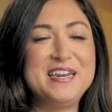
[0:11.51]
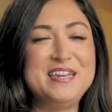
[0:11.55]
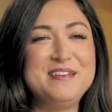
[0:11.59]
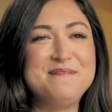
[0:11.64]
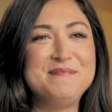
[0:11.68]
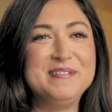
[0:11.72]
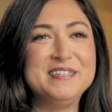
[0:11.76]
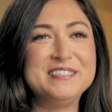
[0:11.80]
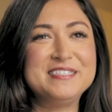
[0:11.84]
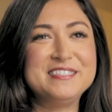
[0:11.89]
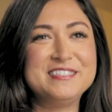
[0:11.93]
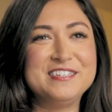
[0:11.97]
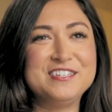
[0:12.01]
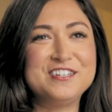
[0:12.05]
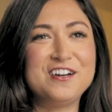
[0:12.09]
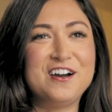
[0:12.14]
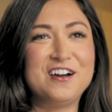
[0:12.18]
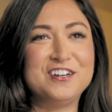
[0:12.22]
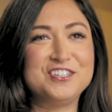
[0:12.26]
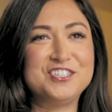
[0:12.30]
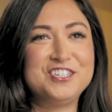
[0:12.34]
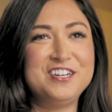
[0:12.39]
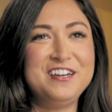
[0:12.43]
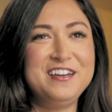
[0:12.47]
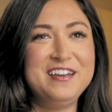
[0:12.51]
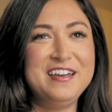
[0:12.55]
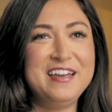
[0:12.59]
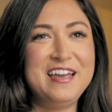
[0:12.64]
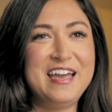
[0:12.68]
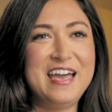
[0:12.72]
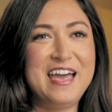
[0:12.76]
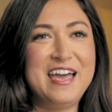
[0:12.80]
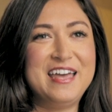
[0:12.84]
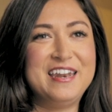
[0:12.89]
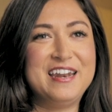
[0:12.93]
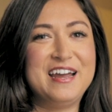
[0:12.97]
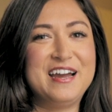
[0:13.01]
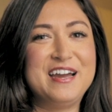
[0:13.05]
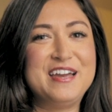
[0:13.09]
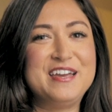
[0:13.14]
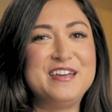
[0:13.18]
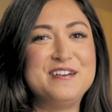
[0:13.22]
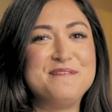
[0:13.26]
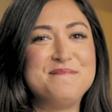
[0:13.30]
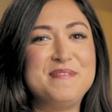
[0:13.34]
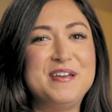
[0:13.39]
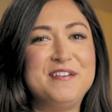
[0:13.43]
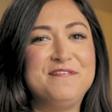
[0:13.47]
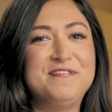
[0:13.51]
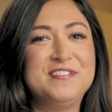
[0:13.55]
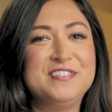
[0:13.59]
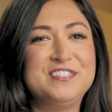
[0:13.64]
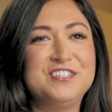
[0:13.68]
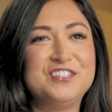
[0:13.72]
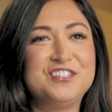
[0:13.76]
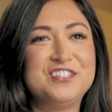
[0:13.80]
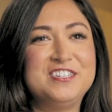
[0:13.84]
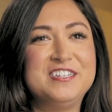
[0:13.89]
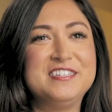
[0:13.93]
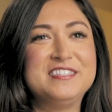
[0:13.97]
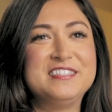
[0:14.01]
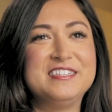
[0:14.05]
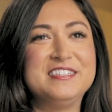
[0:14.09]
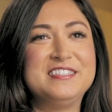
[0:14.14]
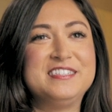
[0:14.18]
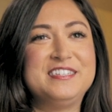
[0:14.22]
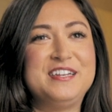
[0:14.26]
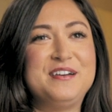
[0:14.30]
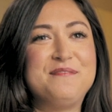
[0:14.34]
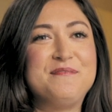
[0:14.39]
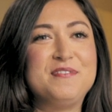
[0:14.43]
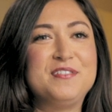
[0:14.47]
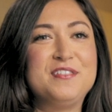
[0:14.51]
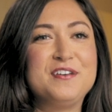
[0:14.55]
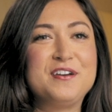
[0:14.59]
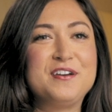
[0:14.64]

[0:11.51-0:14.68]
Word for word: name is Natasha, and I am a physician assistant with